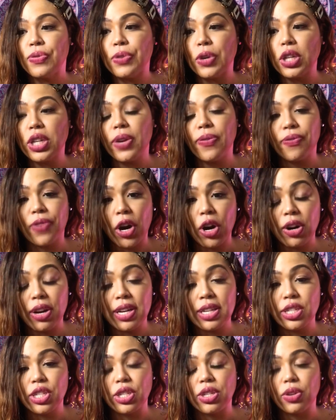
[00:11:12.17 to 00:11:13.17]
fully
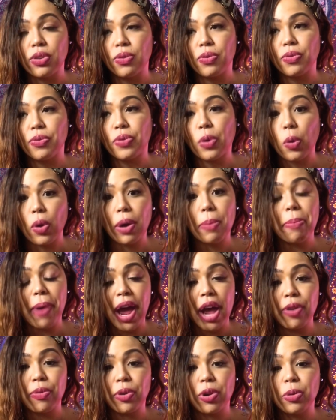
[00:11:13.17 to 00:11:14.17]
furnished,
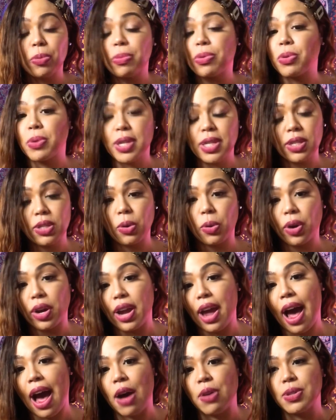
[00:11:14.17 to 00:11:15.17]
4-bedroom,
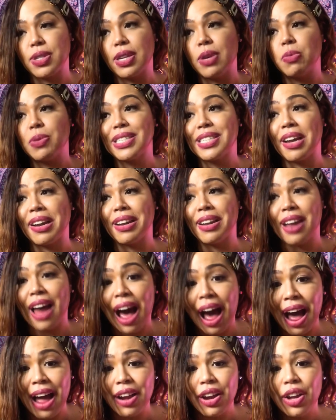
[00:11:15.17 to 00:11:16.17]
3-story house. It was a
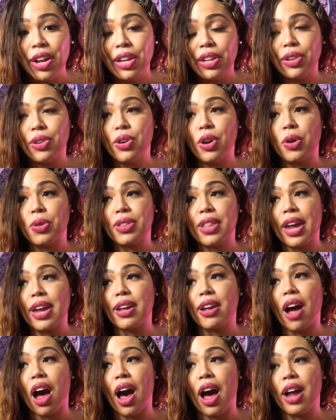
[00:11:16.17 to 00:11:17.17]
lot. You know,
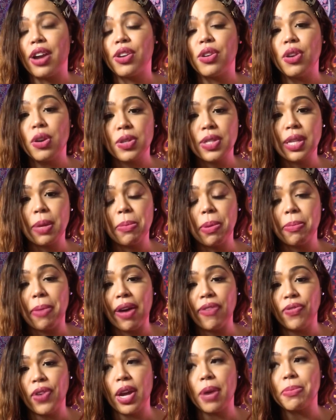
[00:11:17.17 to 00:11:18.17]
thank God, you know, some of
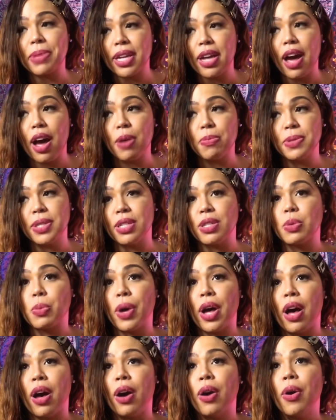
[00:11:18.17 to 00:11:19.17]
my family helped as
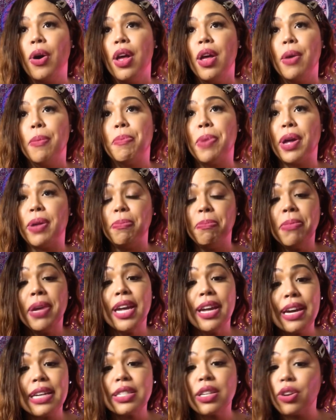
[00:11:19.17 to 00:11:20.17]
well. But
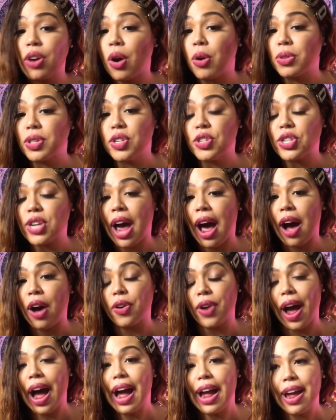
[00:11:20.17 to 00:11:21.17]
me as an only
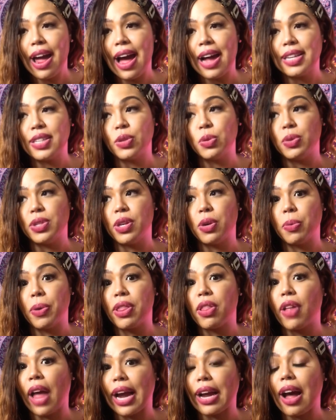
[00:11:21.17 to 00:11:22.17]
child, I had to deal
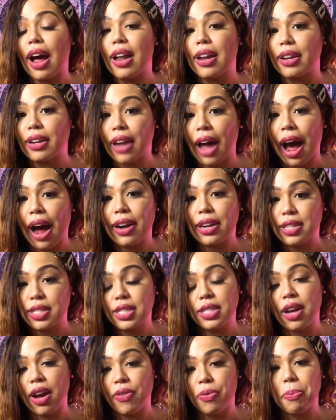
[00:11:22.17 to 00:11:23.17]
with like a lot of
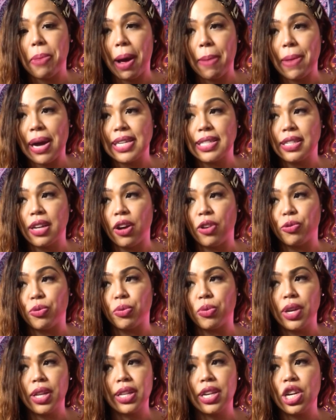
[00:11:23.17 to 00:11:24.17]
stuff by myself.
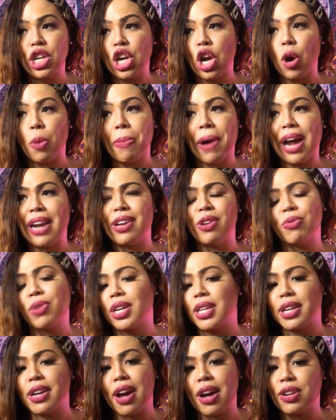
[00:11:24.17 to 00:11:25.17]
Really, nobody
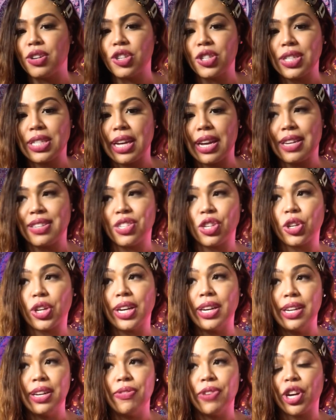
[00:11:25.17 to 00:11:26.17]
really understands or
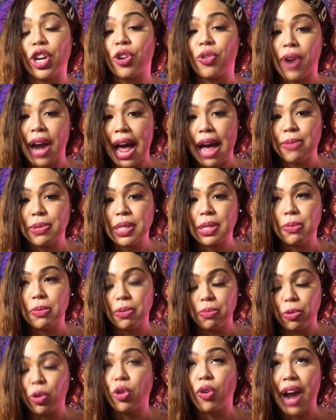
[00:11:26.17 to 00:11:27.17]
can even
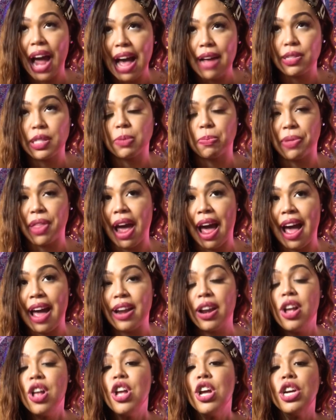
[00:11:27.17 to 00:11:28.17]
grasp
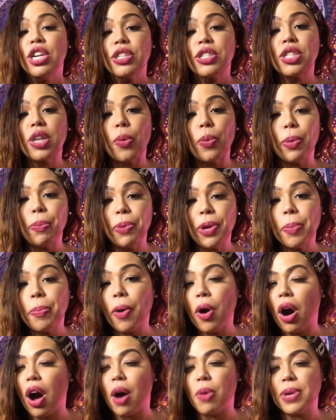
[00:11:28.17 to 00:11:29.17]
that. So when
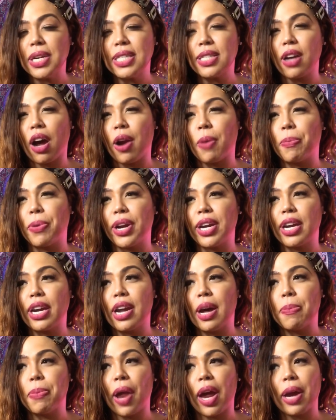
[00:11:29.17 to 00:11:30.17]
people always are
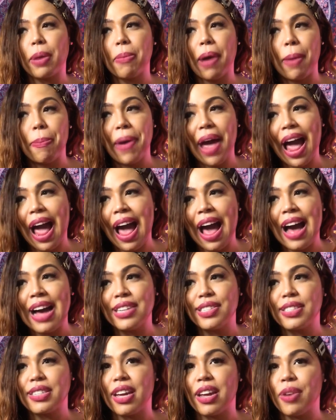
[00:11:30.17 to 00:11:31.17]
bringing up like my
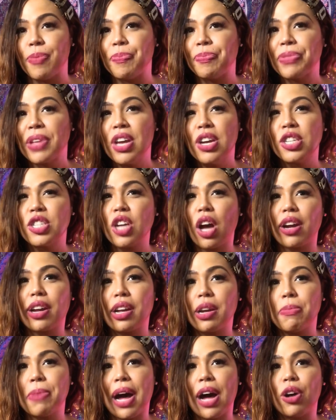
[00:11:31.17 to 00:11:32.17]
past and
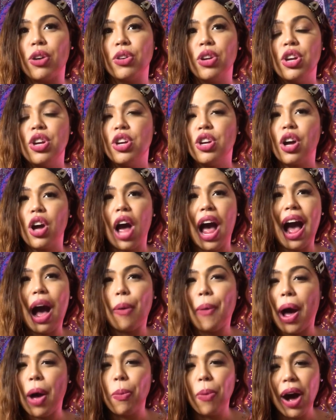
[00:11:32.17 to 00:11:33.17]
talking about
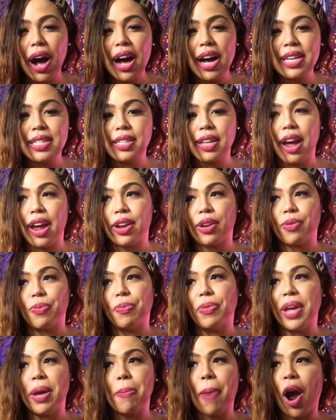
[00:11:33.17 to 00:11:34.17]
how I was like
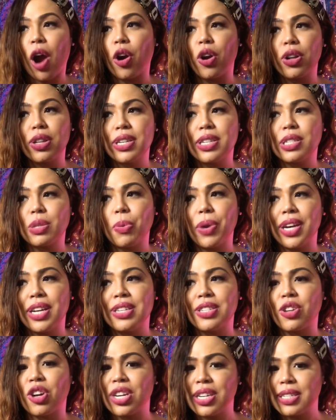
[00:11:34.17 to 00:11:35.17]
in my early
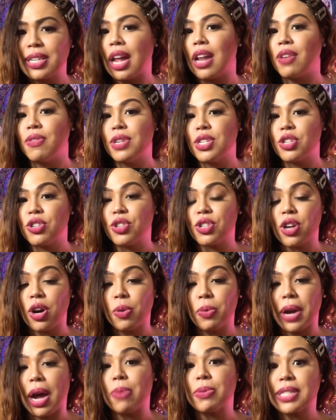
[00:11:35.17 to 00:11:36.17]
20s on a television
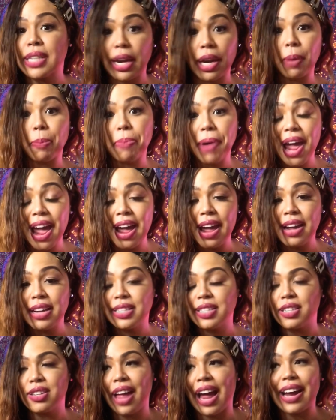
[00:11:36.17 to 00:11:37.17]
show when I was getting
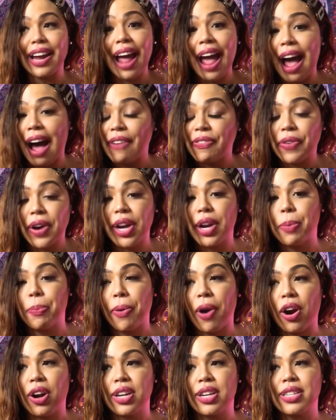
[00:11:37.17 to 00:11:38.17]
paid to like have fun and
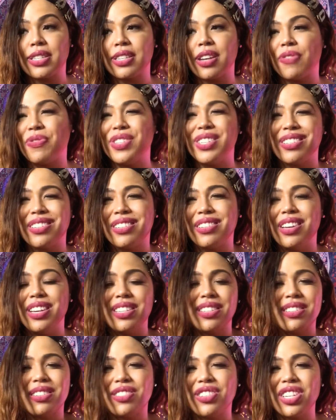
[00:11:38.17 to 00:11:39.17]
party and stuff,
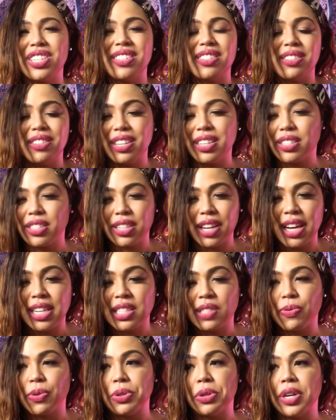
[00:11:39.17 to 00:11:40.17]
is just
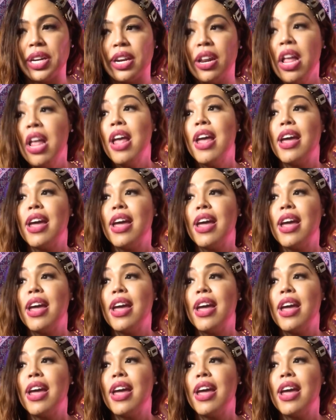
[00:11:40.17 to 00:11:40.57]
distasteful. And